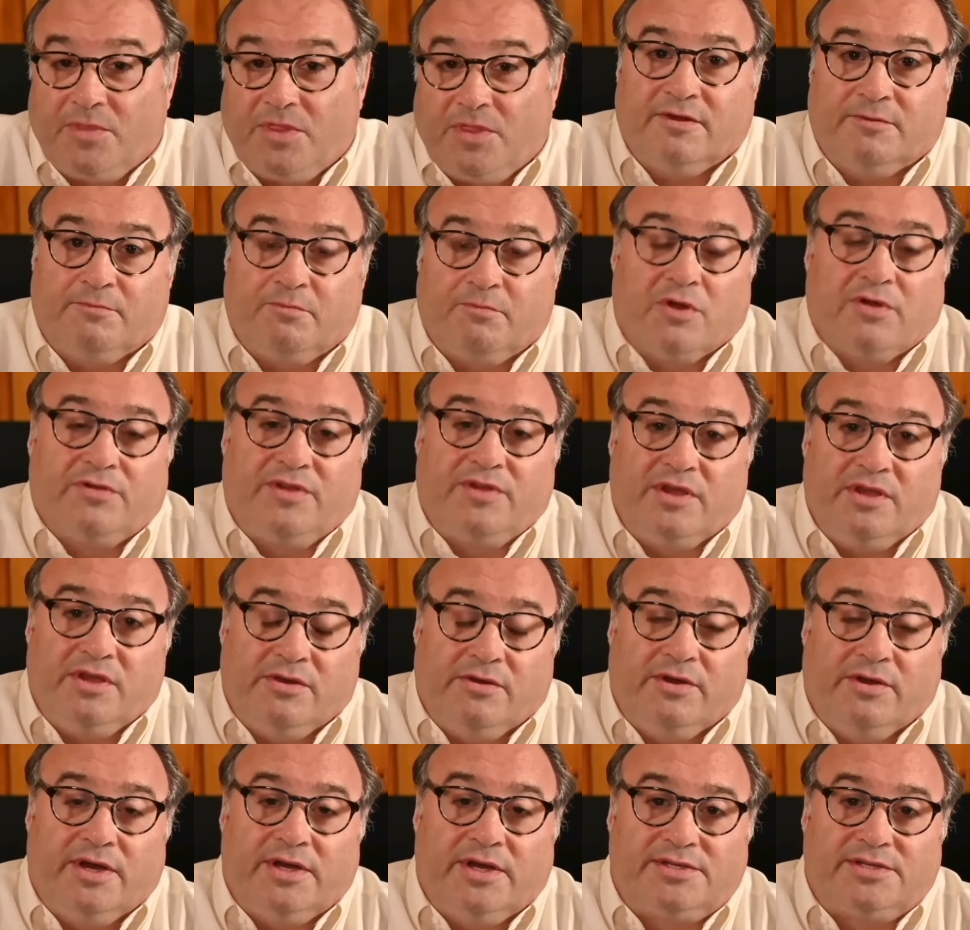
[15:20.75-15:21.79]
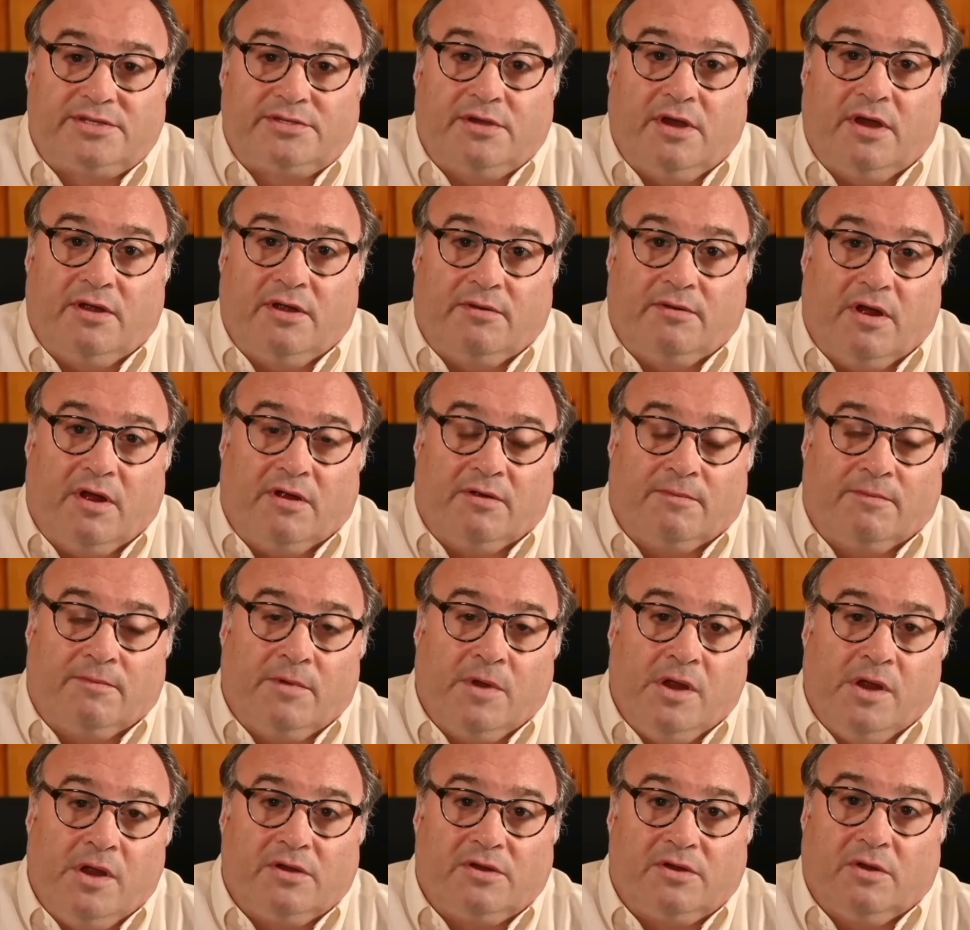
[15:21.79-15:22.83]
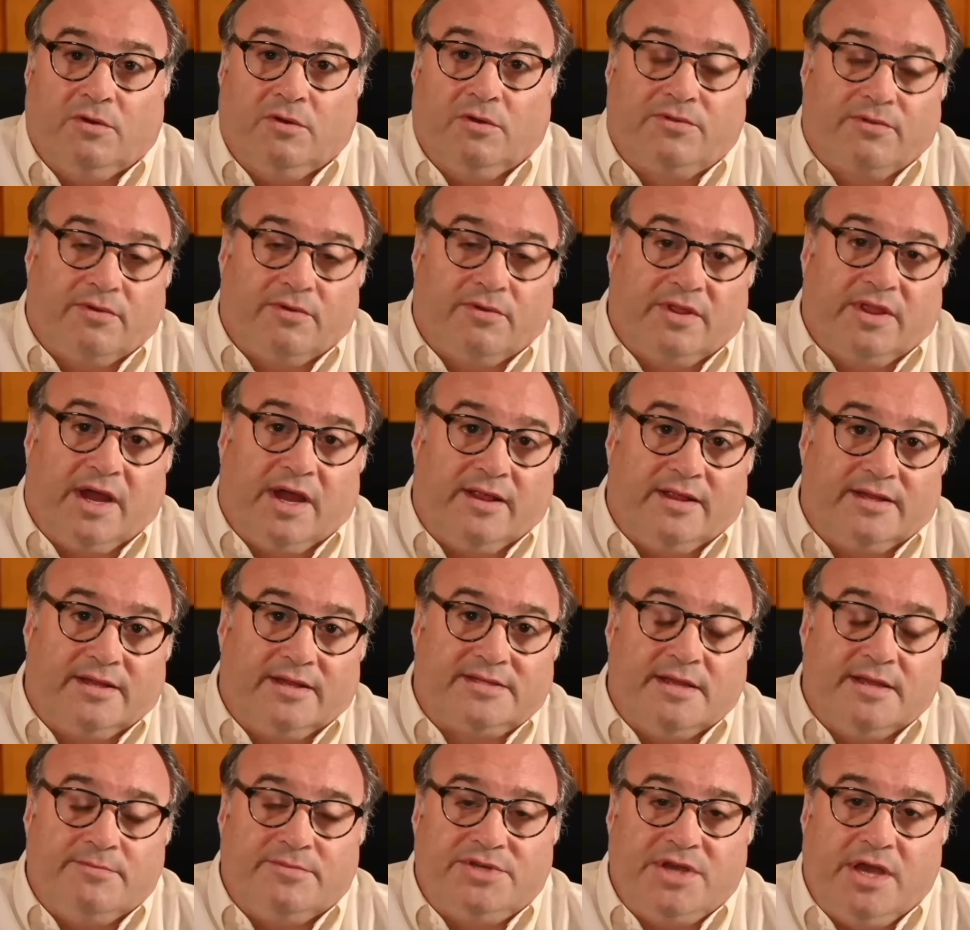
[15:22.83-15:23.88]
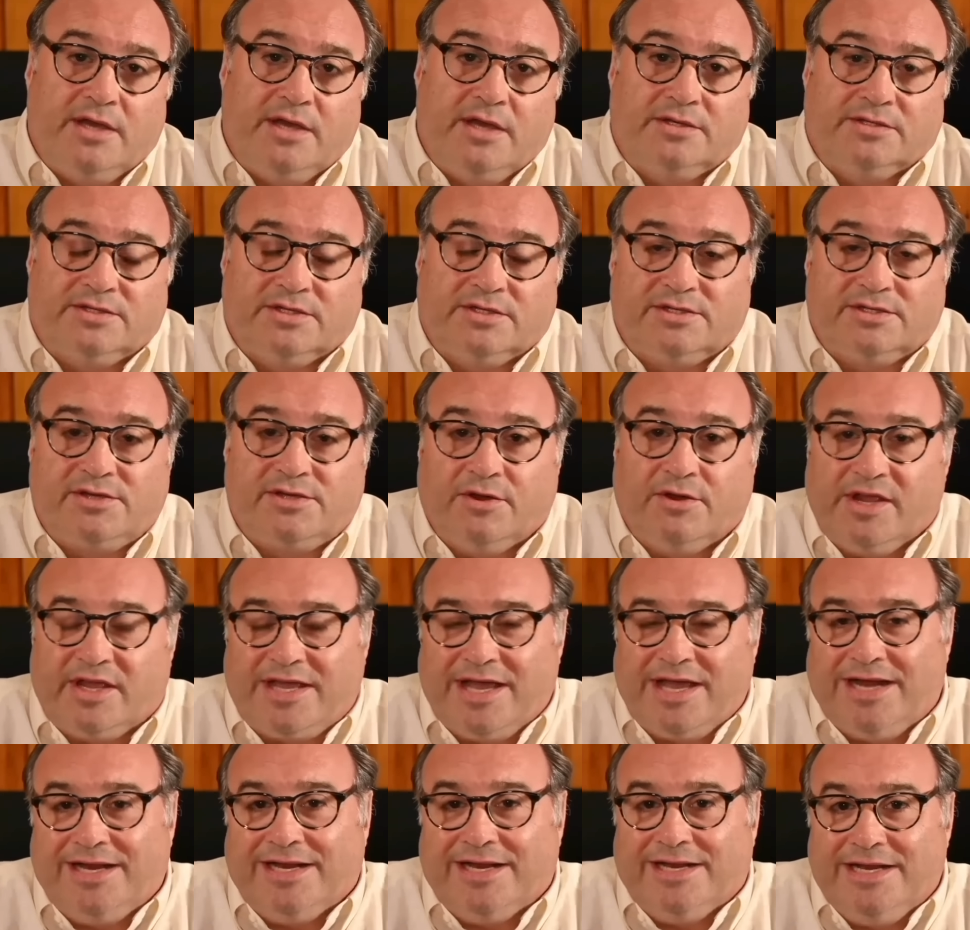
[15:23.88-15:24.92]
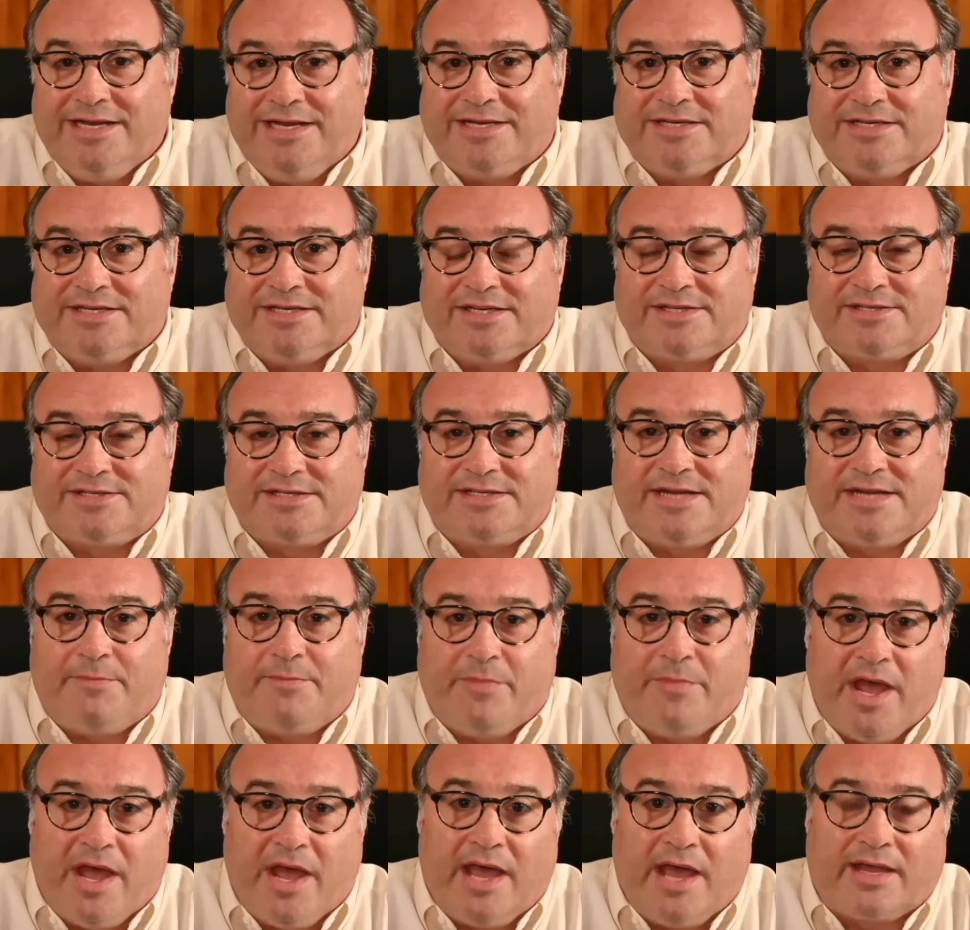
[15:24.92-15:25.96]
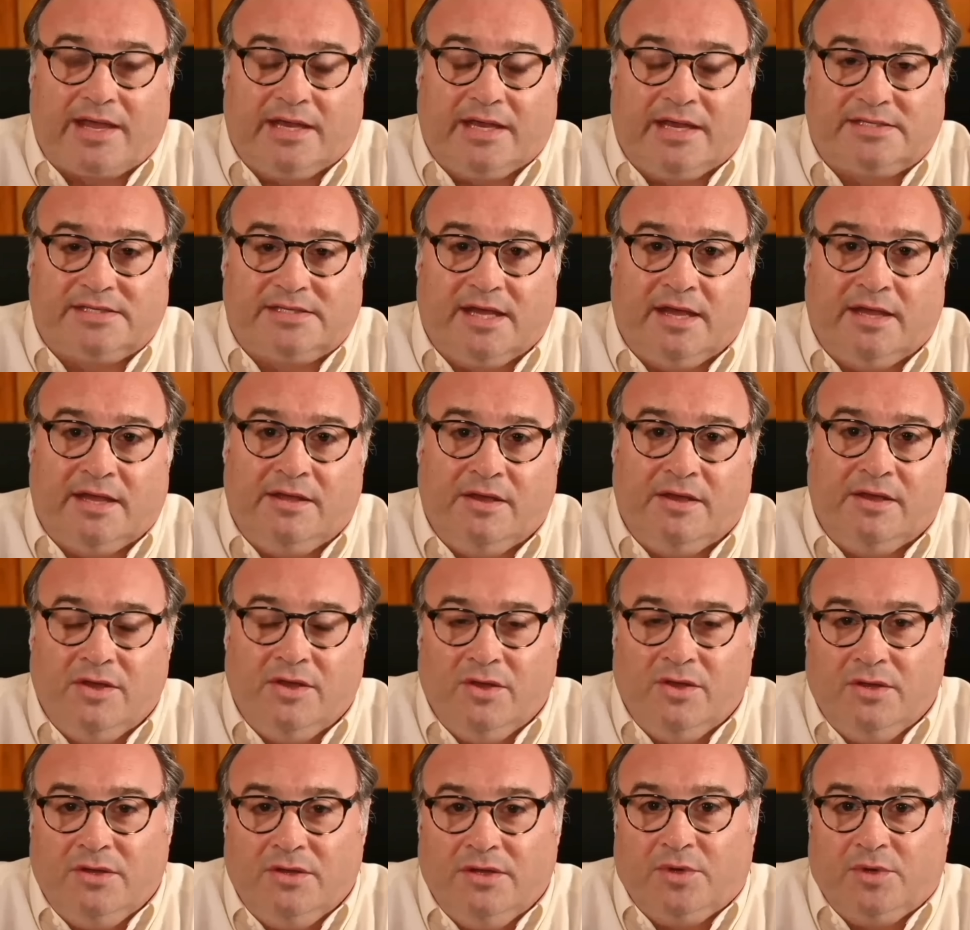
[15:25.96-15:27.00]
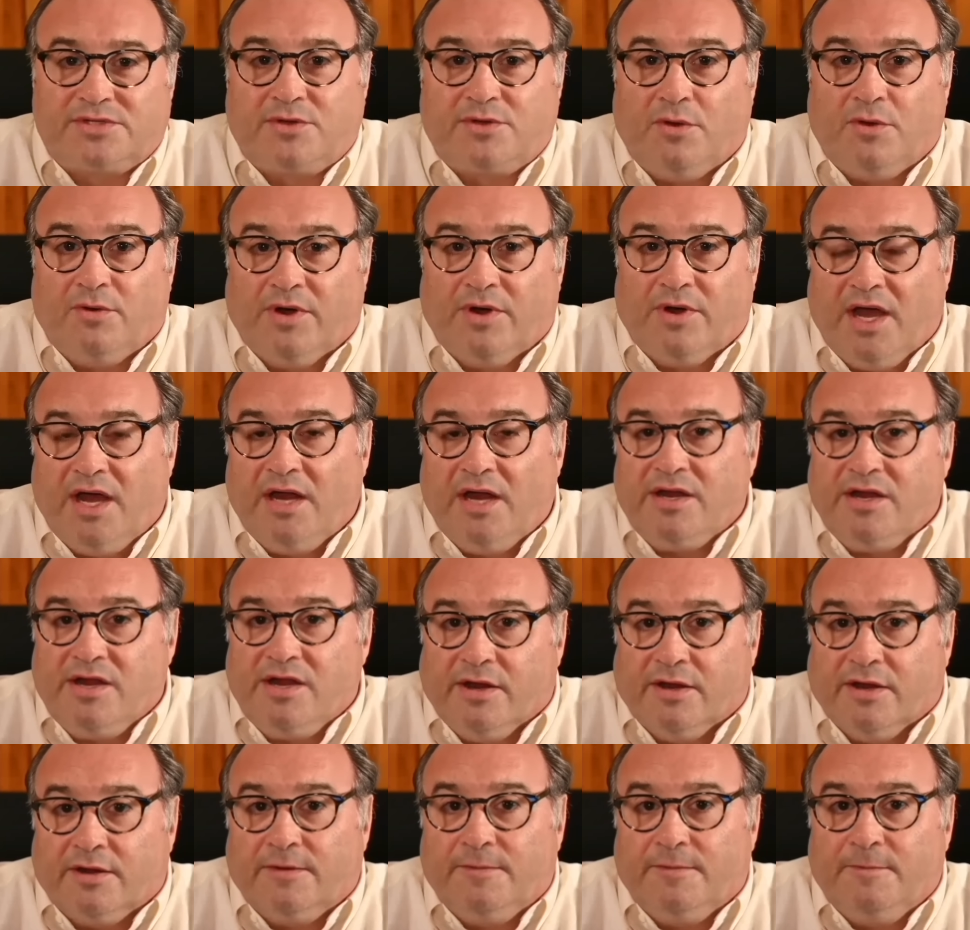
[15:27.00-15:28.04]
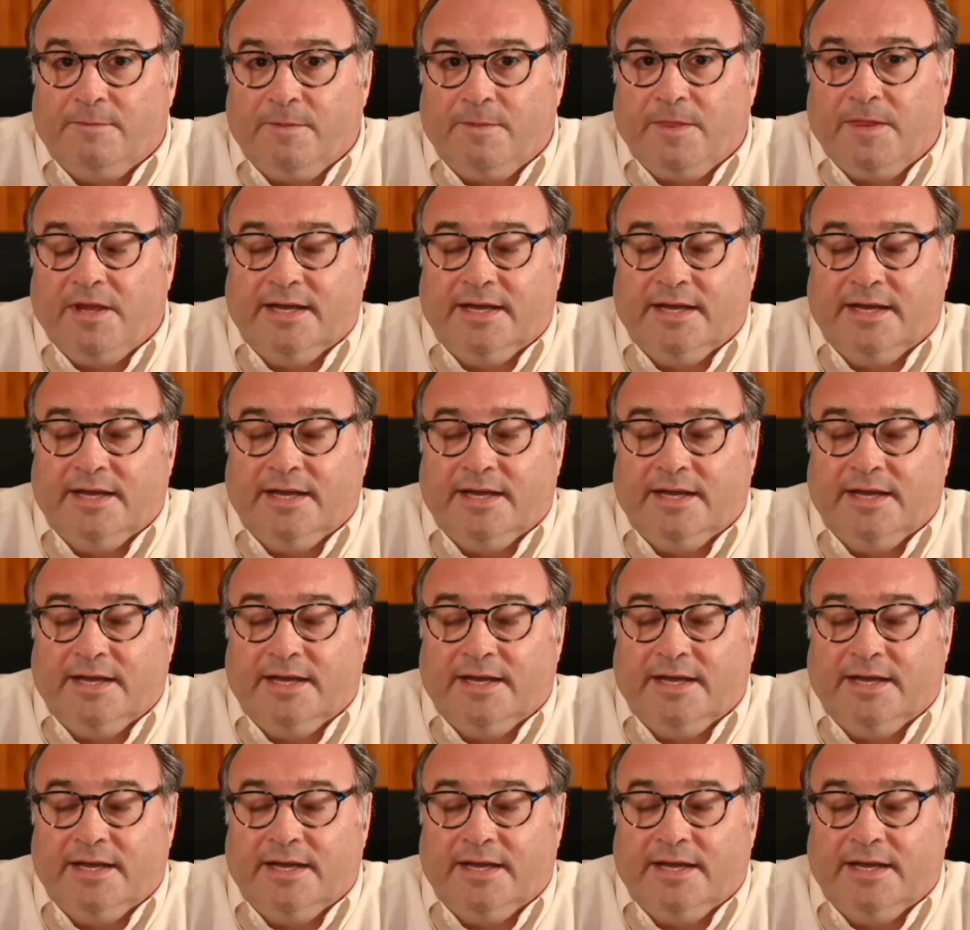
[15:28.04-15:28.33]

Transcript: Their birthing units are, are going through a lot of the same challenges. So you kind of need to just step back and say, what's going on here?